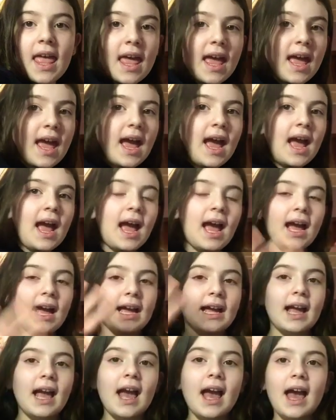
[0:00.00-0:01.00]

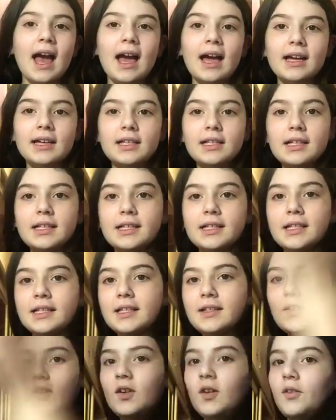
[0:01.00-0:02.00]
Hi guys,
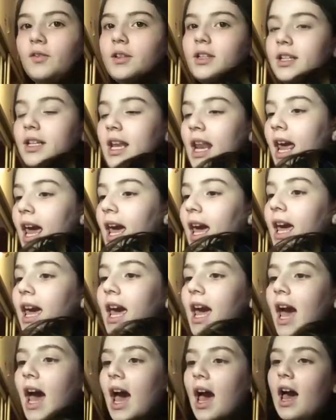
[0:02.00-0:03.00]
so
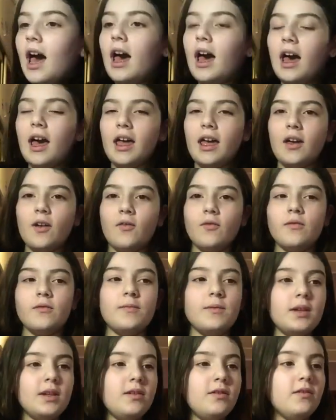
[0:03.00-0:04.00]
today I
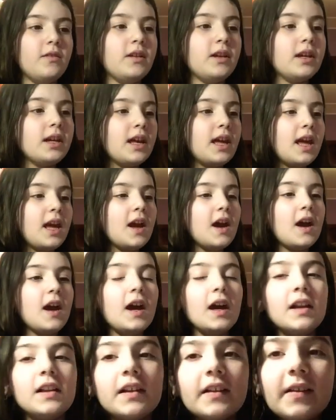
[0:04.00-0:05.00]
will be doing
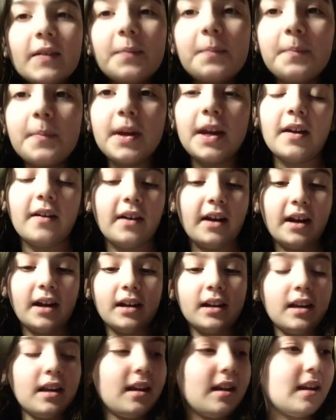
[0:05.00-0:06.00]
a little
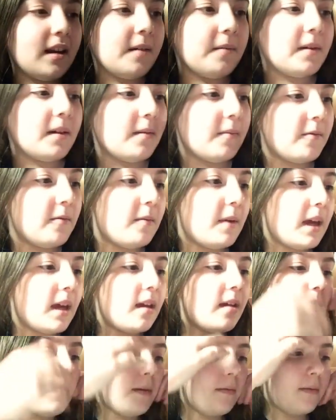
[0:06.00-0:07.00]
period kit. I'm going to be
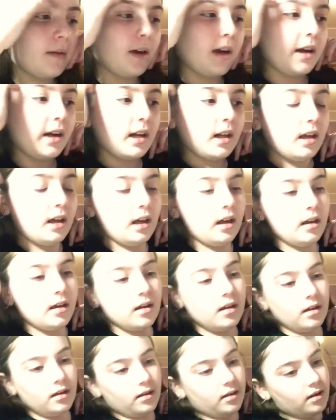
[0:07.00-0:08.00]
making my period
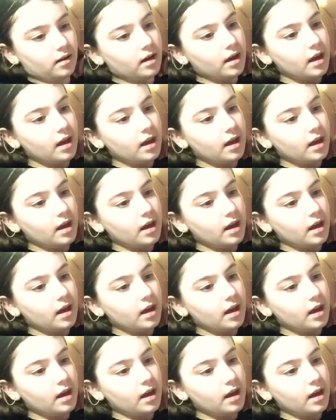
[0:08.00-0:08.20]
kit.